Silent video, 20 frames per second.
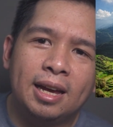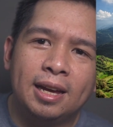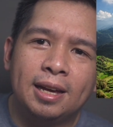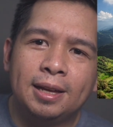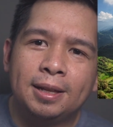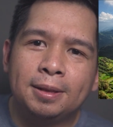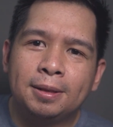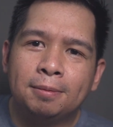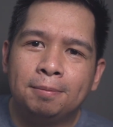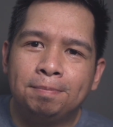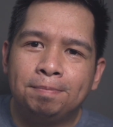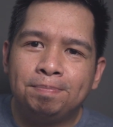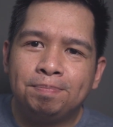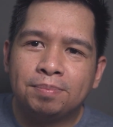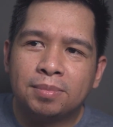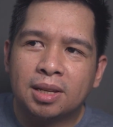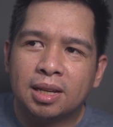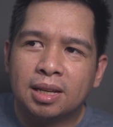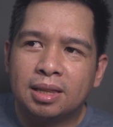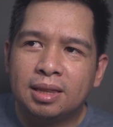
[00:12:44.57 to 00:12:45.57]
And
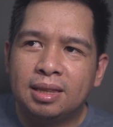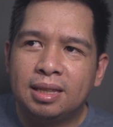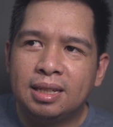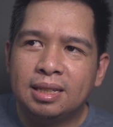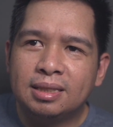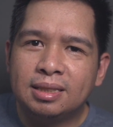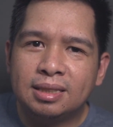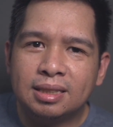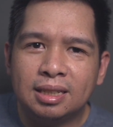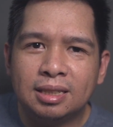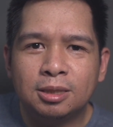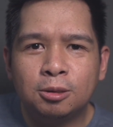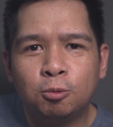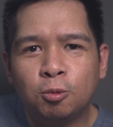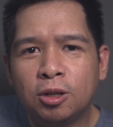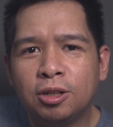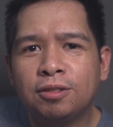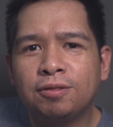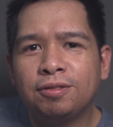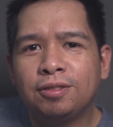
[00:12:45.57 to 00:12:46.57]
this is
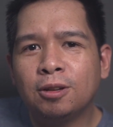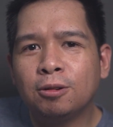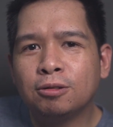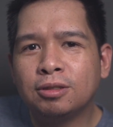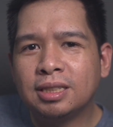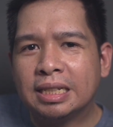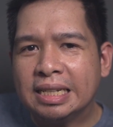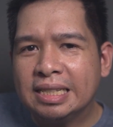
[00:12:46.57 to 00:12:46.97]
one of those